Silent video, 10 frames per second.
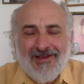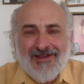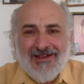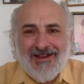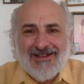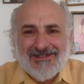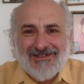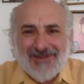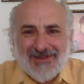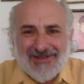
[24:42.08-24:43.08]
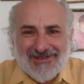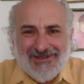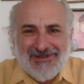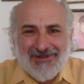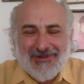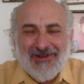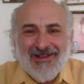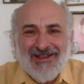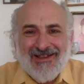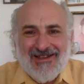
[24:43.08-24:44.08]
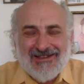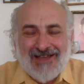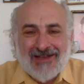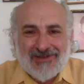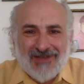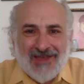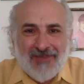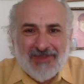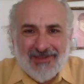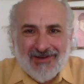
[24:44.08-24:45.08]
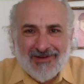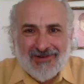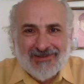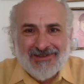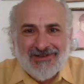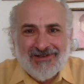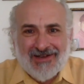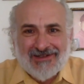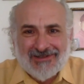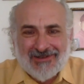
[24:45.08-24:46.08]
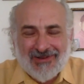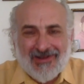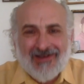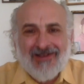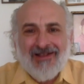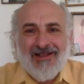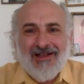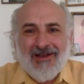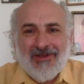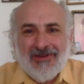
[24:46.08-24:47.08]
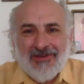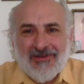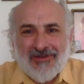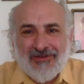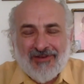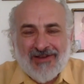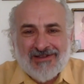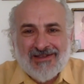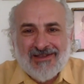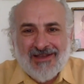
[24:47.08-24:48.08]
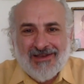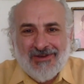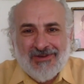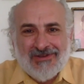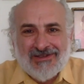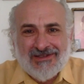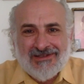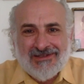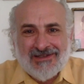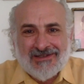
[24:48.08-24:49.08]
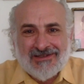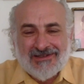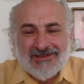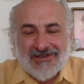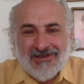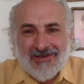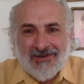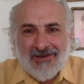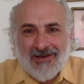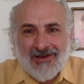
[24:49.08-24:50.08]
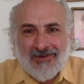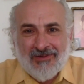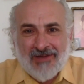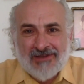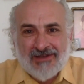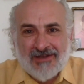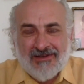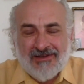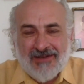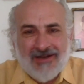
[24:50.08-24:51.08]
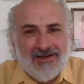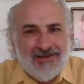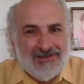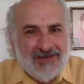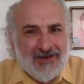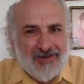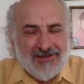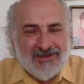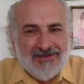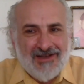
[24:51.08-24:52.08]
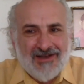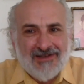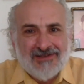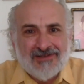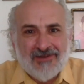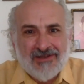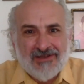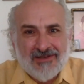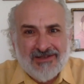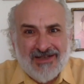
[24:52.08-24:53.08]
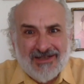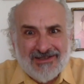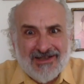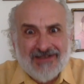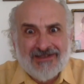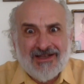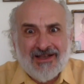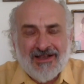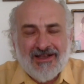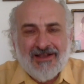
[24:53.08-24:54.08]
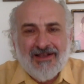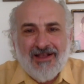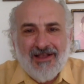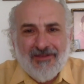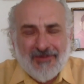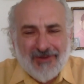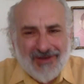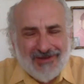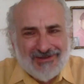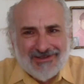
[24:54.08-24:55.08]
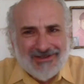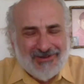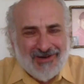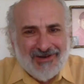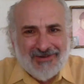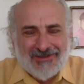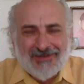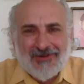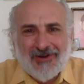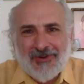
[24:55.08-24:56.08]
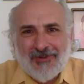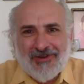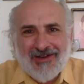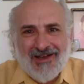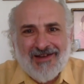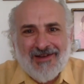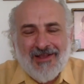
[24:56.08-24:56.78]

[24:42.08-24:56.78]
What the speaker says: It has nothing to do. It's actually antithetical to international law. The phrase that they used is just raison, not, it's not raison d'etre, it's raison d'etre, if I'm pronouncing it right, which I'm probably not,